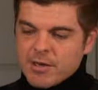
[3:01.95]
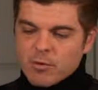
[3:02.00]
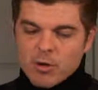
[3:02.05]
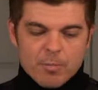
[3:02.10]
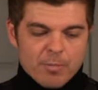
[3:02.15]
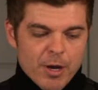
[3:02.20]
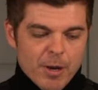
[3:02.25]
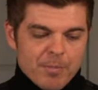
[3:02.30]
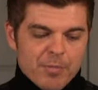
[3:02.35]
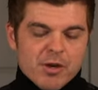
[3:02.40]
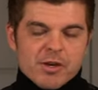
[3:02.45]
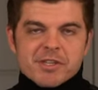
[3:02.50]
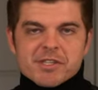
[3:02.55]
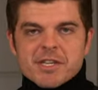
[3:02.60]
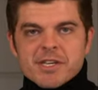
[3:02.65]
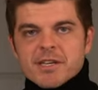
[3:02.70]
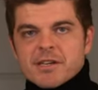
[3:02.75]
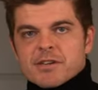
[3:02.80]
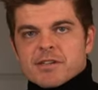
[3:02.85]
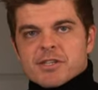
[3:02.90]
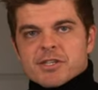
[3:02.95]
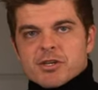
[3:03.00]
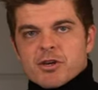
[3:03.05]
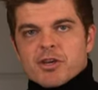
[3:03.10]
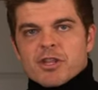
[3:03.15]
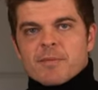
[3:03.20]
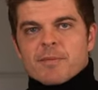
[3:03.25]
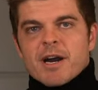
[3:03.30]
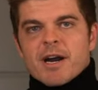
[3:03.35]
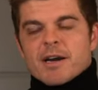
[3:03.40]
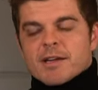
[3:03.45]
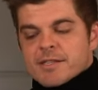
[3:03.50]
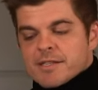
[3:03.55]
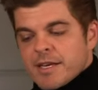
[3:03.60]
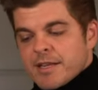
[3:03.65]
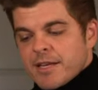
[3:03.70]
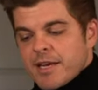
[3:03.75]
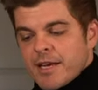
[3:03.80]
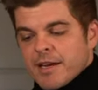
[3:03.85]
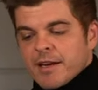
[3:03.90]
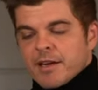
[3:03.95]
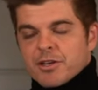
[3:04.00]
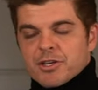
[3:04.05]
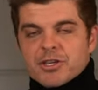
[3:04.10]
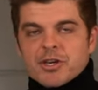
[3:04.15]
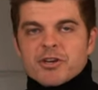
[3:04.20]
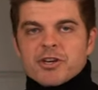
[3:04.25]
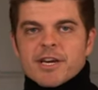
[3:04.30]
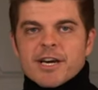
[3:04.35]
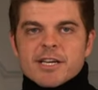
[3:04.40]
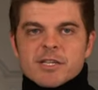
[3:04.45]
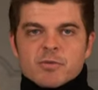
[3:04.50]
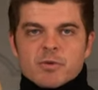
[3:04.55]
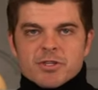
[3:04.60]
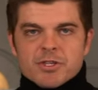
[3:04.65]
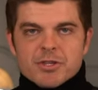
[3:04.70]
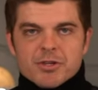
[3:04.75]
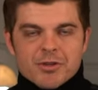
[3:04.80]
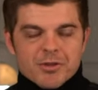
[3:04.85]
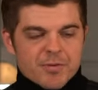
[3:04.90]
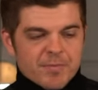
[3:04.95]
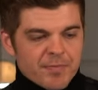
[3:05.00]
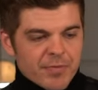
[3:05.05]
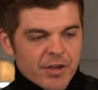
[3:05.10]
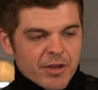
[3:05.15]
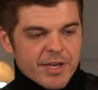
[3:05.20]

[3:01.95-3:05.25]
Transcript: we'll pop those in, stir them out, and then I'll show you guys what to do.